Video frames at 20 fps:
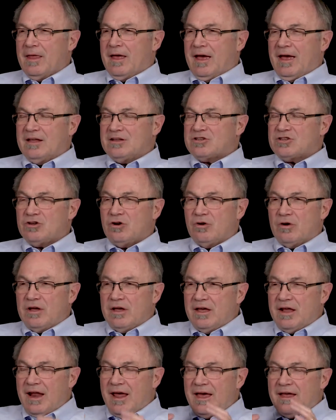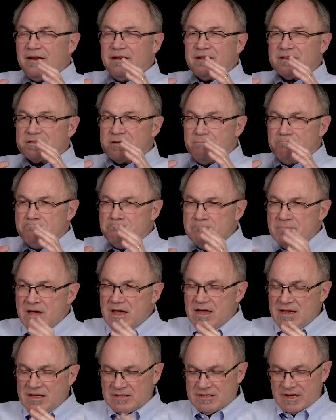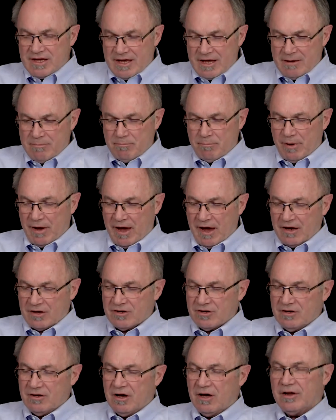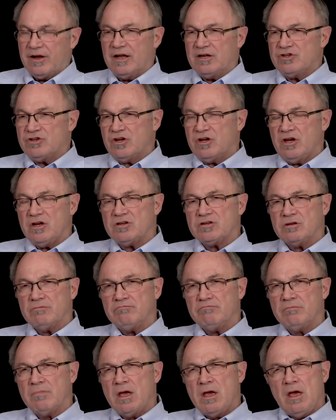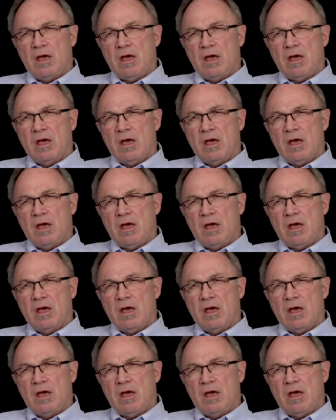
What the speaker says: And so it had this amazing impact on education.